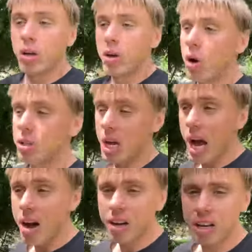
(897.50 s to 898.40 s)
Because
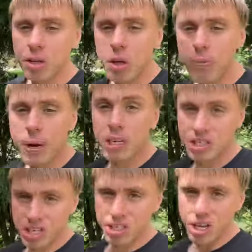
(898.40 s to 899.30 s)
how can you be
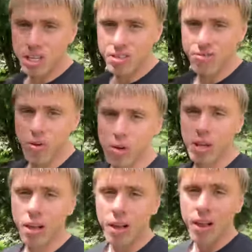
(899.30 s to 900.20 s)
successful
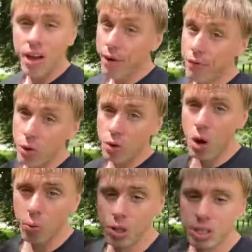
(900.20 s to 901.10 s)
if you're
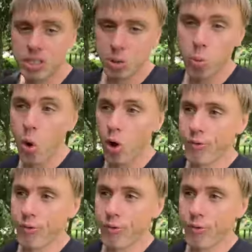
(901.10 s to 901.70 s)
not willing to work